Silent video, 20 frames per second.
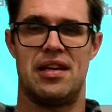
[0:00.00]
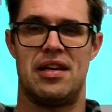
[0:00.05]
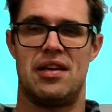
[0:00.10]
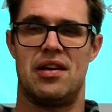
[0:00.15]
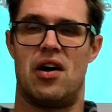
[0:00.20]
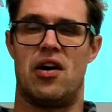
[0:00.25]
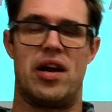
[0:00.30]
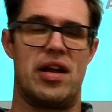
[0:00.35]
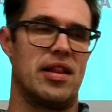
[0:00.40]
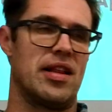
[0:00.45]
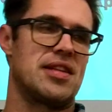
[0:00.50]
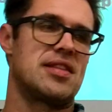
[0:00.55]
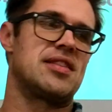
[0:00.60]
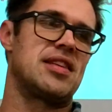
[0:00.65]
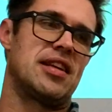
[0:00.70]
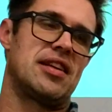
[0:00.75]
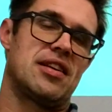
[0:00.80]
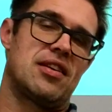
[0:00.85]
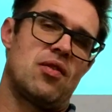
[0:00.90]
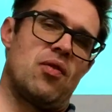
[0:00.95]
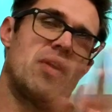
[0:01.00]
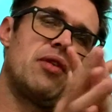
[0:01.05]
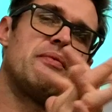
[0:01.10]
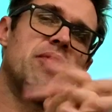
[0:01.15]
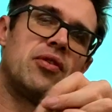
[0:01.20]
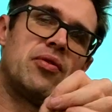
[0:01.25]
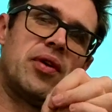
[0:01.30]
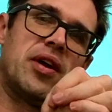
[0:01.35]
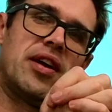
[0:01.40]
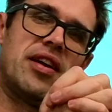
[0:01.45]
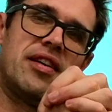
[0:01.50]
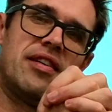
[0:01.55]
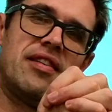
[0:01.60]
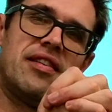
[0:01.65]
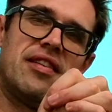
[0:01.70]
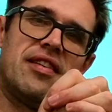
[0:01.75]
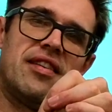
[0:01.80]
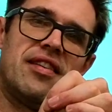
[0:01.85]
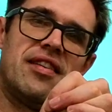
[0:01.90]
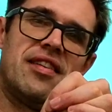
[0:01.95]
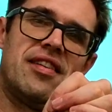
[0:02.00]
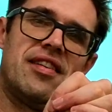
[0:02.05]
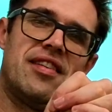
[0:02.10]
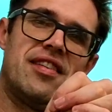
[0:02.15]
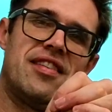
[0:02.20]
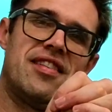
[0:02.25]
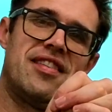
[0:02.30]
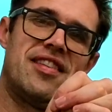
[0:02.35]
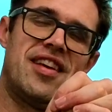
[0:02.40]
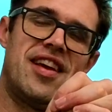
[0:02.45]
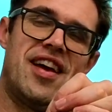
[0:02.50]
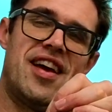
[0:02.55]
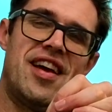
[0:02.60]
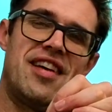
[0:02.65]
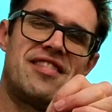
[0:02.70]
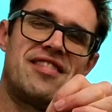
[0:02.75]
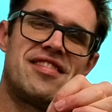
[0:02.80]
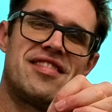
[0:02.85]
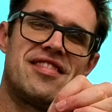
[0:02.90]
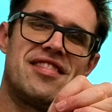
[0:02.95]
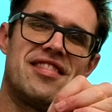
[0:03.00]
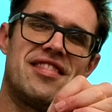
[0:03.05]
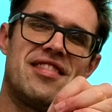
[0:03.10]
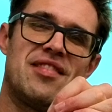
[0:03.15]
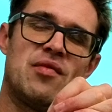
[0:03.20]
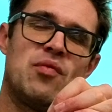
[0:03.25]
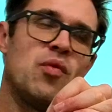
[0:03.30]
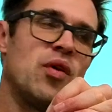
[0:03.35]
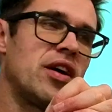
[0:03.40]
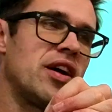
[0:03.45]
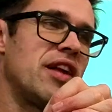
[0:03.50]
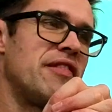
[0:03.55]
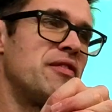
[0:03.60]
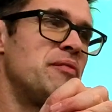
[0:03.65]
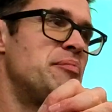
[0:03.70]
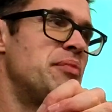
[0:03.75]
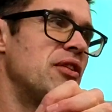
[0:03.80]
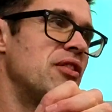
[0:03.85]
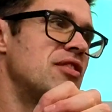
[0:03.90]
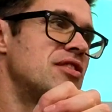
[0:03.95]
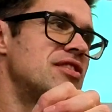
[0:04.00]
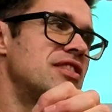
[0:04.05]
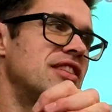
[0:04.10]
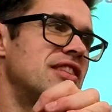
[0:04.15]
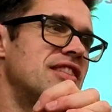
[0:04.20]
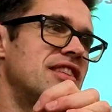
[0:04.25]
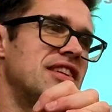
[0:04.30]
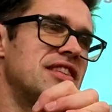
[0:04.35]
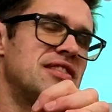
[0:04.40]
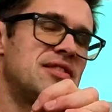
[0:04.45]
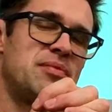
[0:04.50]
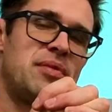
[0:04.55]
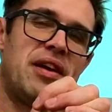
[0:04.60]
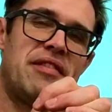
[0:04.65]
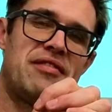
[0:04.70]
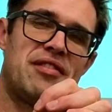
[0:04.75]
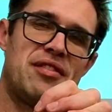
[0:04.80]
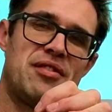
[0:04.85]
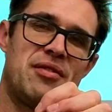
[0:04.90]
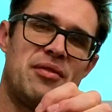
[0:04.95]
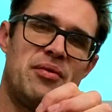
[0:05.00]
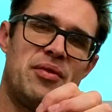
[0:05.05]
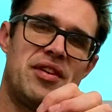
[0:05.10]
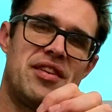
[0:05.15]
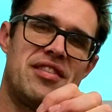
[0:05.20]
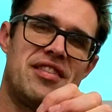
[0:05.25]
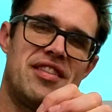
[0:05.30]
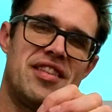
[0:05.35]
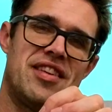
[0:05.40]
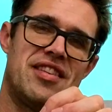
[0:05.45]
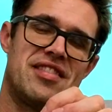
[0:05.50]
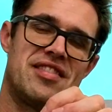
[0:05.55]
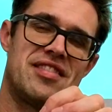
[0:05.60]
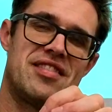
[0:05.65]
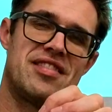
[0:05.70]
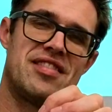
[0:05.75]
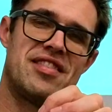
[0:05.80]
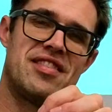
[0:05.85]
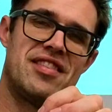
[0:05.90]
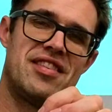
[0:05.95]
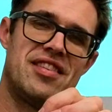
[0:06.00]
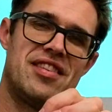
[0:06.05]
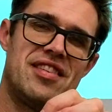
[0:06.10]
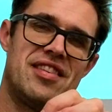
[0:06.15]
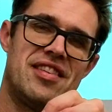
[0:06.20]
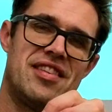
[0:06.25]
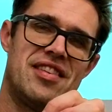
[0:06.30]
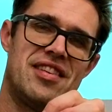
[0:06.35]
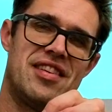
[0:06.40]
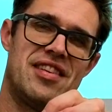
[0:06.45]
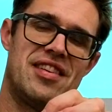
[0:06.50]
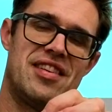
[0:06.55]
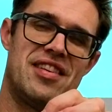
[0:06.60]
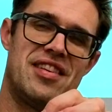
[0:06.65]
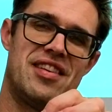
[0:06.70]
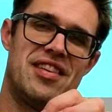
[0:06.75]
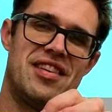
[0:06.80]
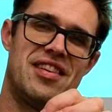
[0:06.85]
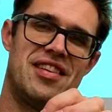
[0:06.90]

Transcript: All right, let's sing to Corey real quick. Man. Yes. What kind of embarrassing things do we have to throw into this? Oh man,